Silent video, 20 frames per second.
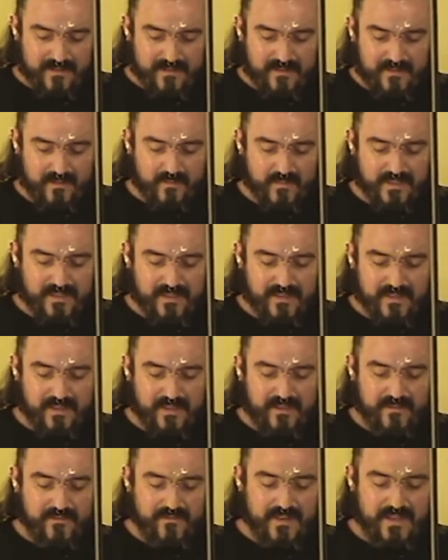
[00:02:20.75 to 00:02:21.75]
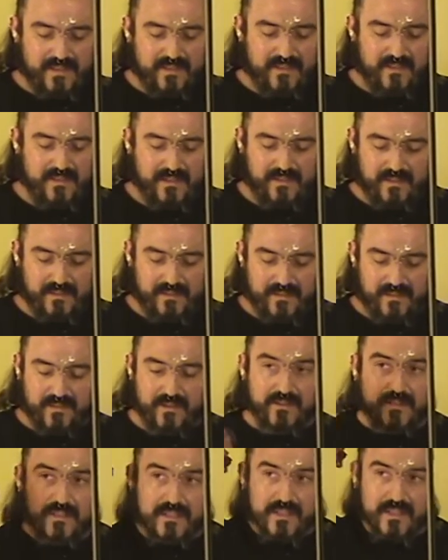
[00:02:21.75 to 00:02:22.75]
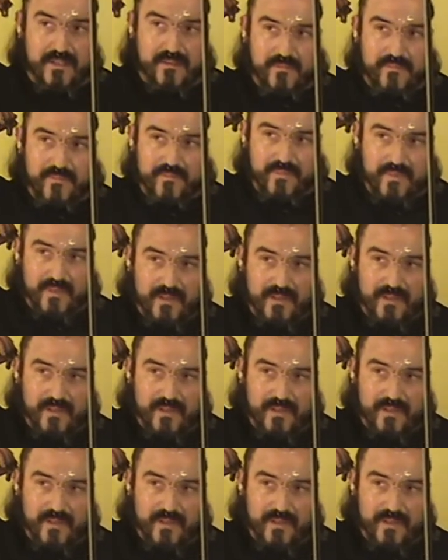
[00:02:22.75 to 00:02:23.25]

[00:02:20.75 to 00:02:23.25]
So once the face starts set up,